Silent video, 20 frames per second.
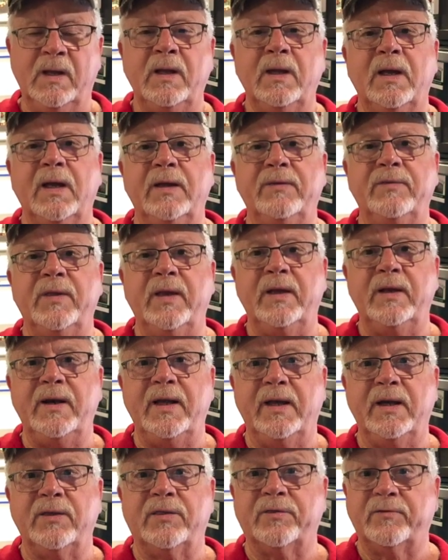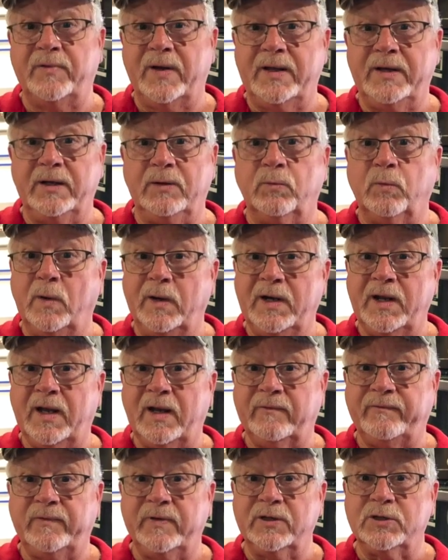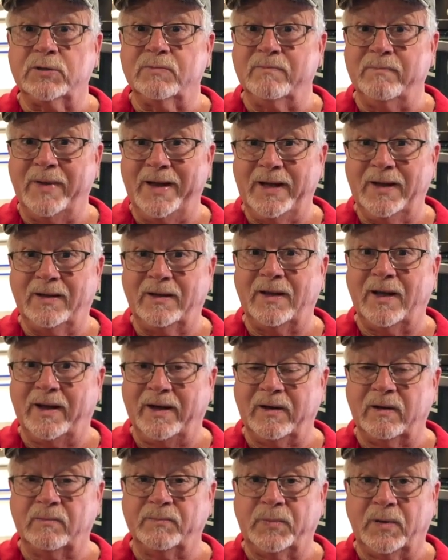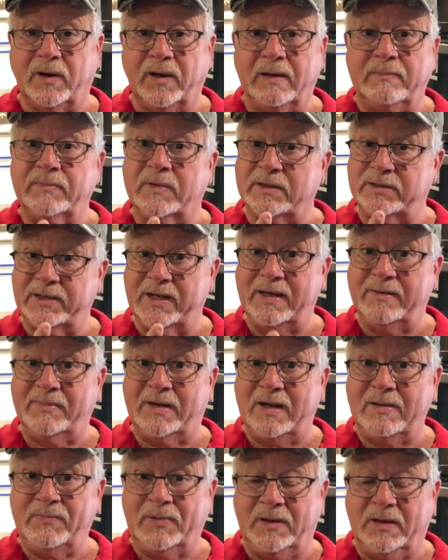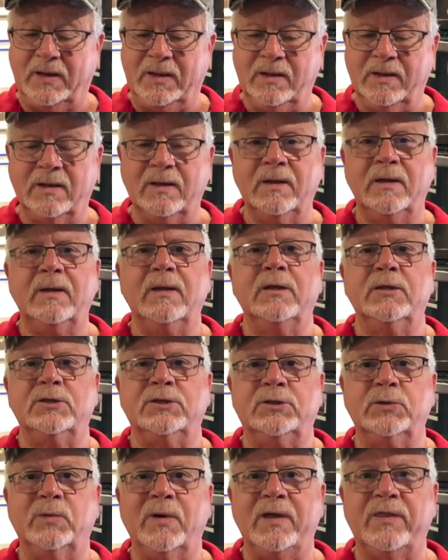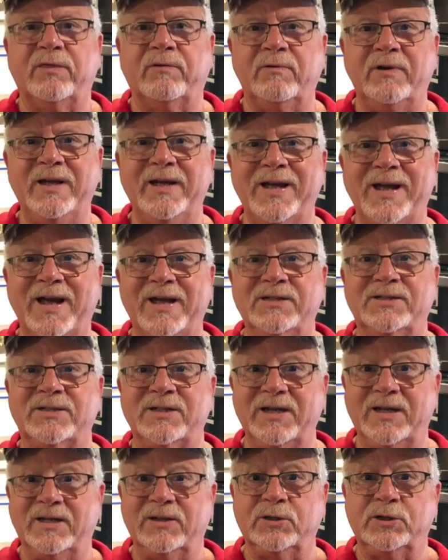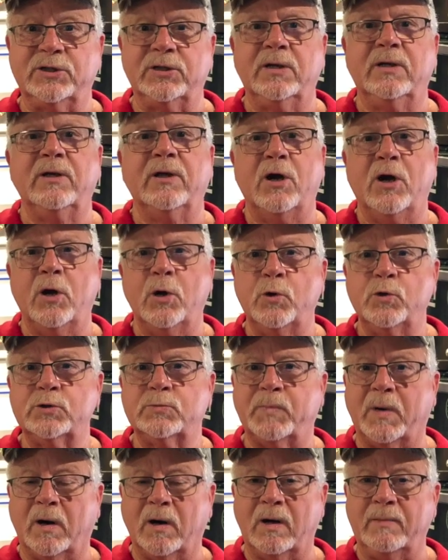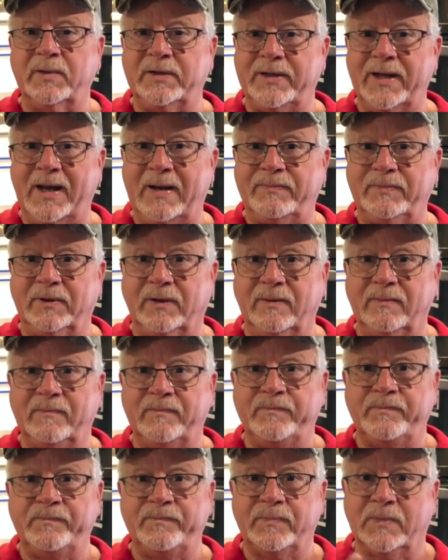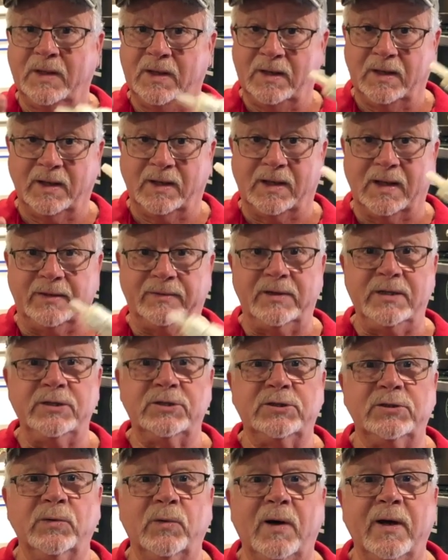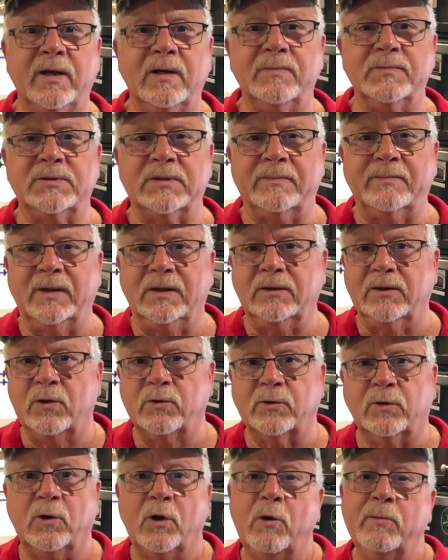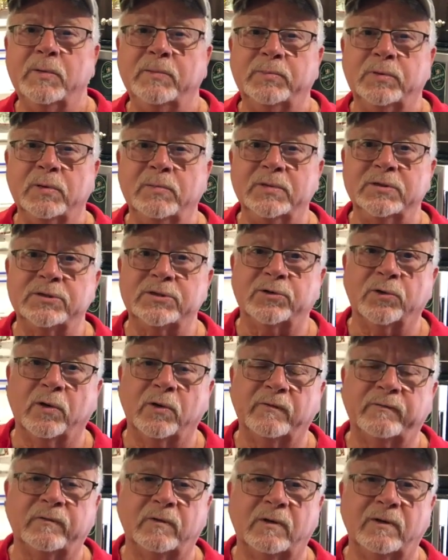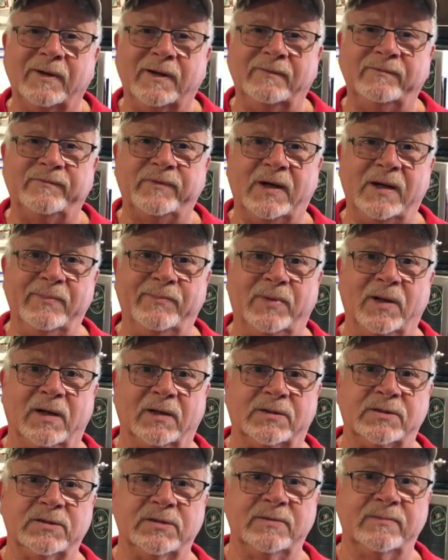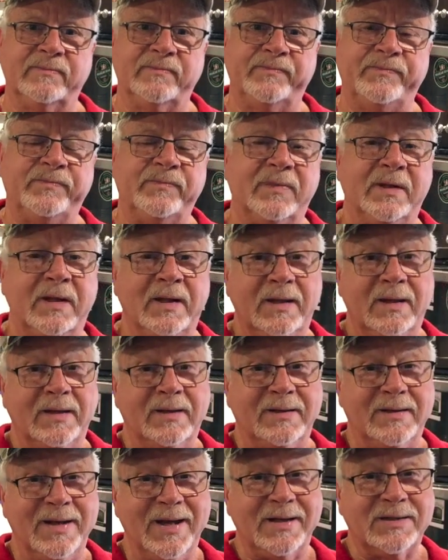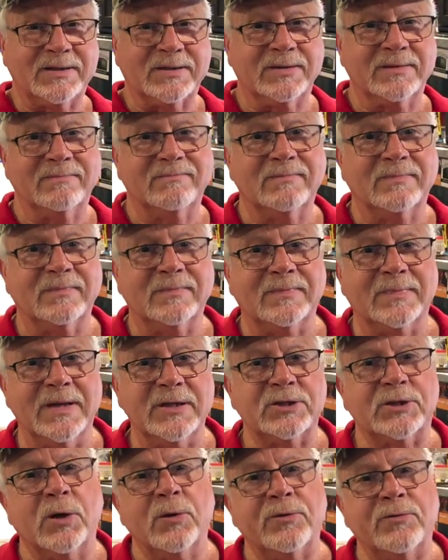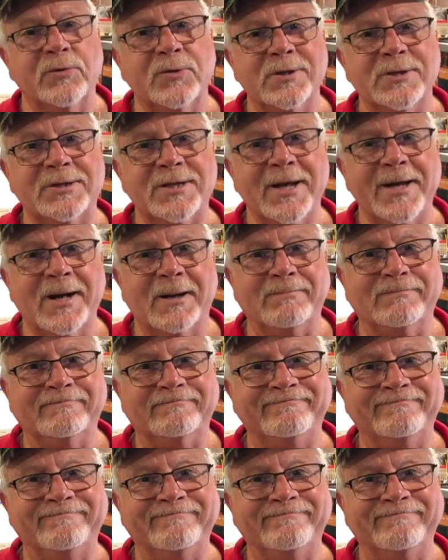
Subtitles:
and then a threaded 1/2 inch male iron pipe that's MIP to a 3/8 inch hose barb adapter. I got these two items at my local home improvement store for around $5. Next, let's go through the setup.